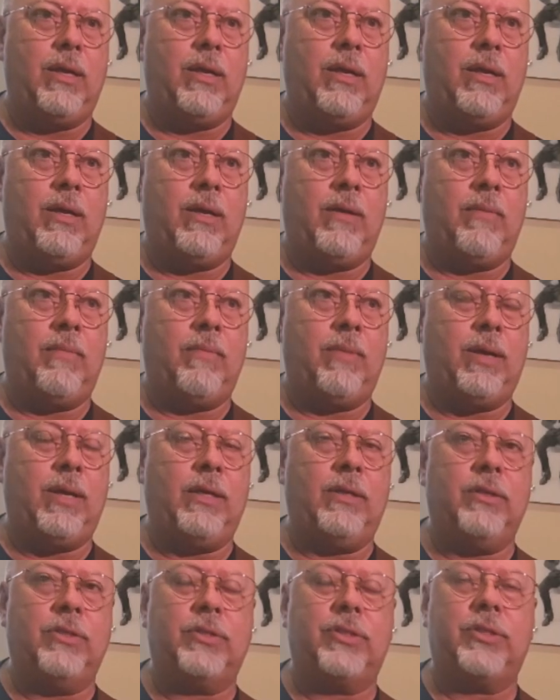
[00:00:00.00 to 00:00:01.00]

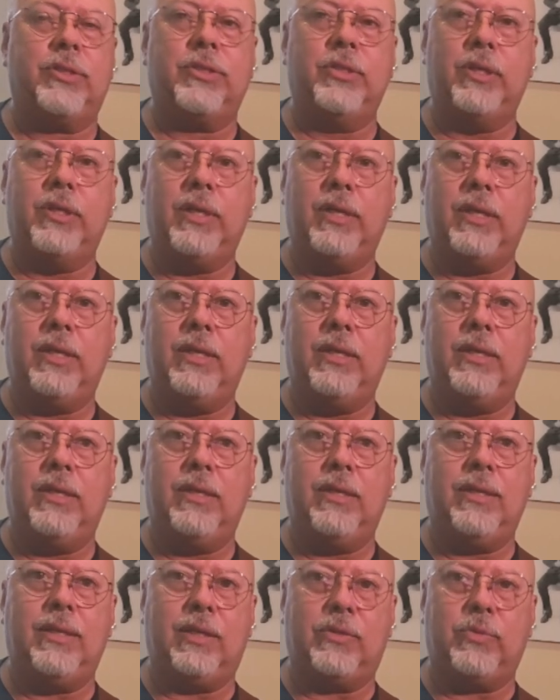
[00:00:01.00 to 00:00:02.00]
I understood
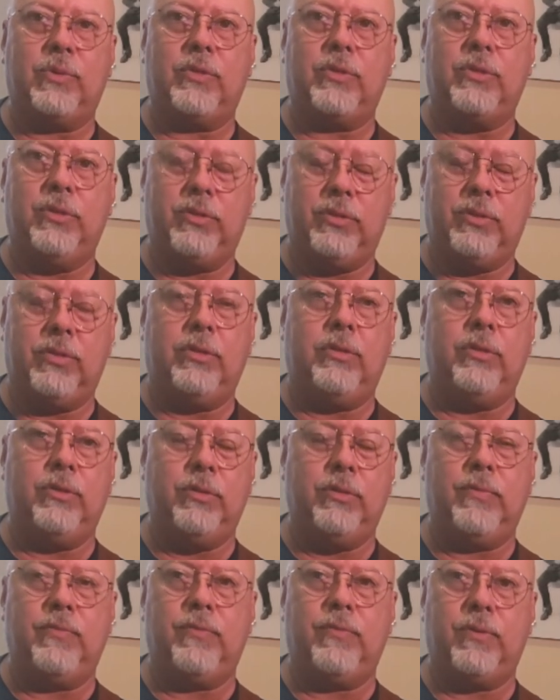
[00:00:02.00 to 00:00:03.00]
that that's what you
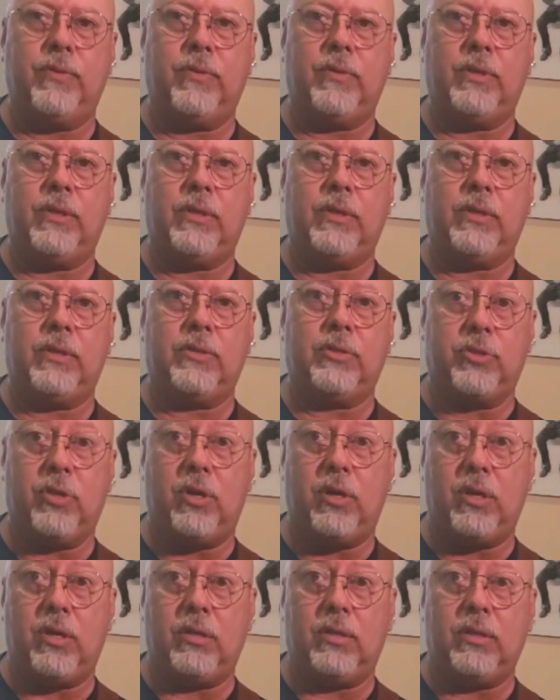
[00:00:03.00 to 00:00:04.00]
do for the
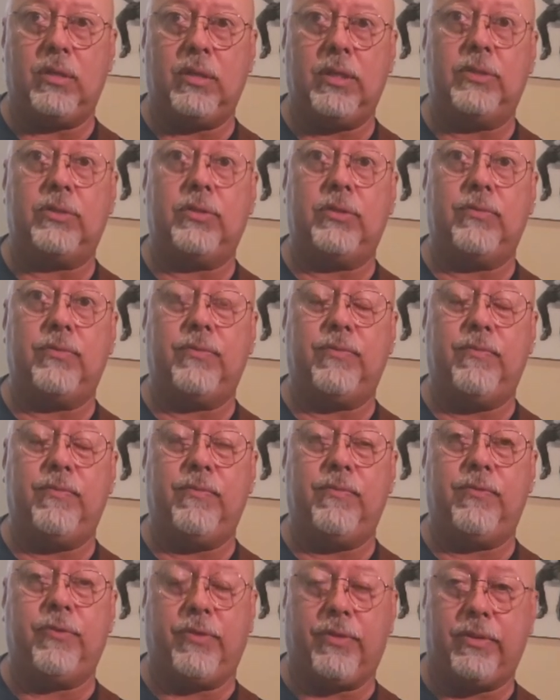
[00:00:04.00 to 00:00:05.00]
song, is to
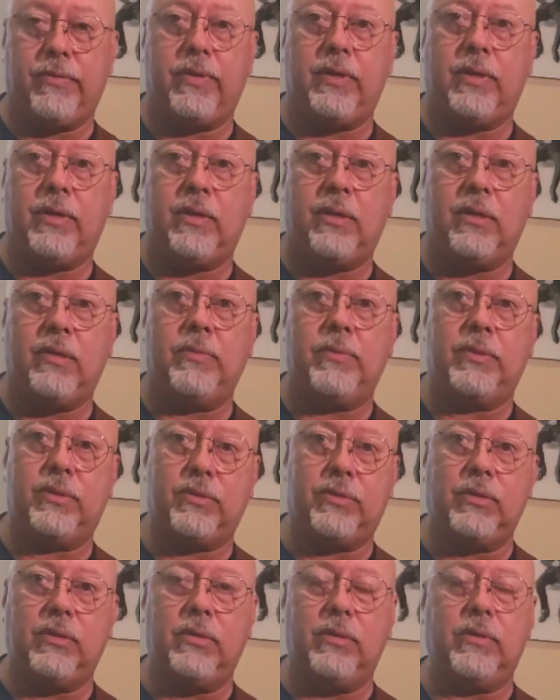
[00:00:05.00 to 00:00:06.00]
further it along with
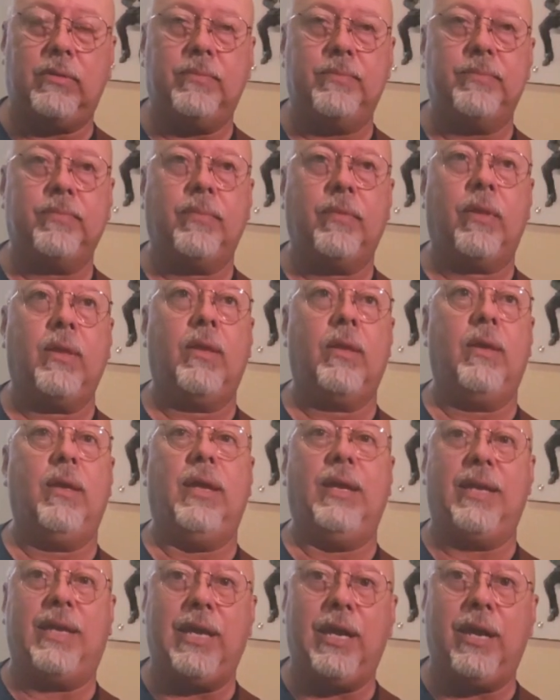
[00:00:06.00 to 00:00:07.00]
the solo
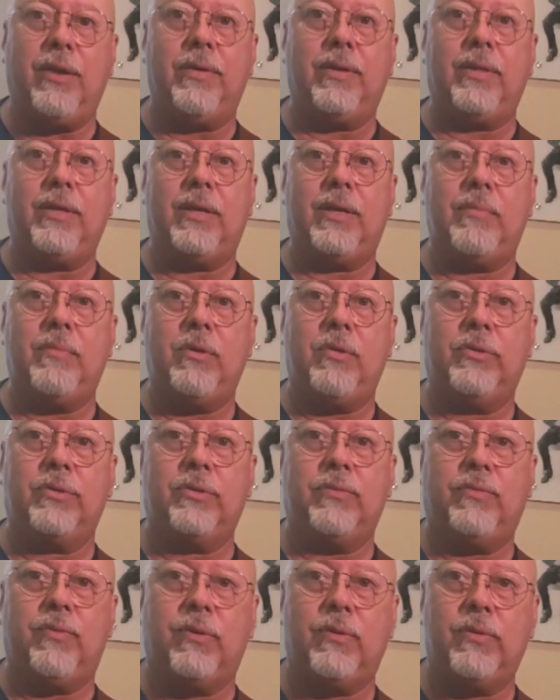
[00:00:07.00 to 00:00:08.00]
and carry that
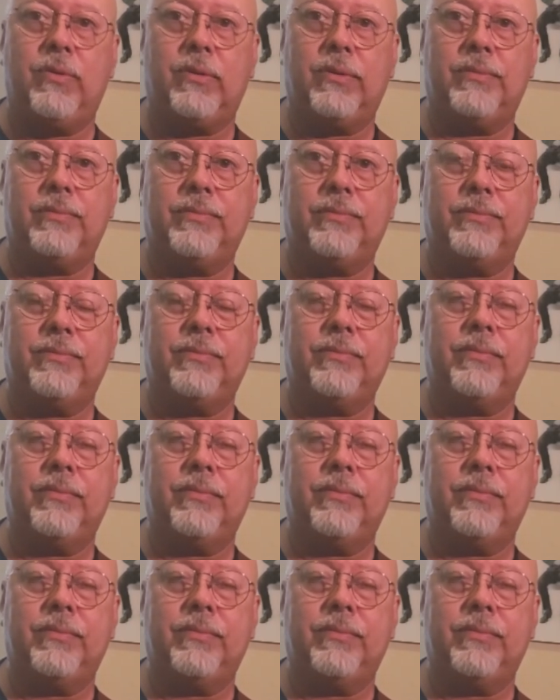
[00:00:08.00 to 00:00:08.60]
emotion forward.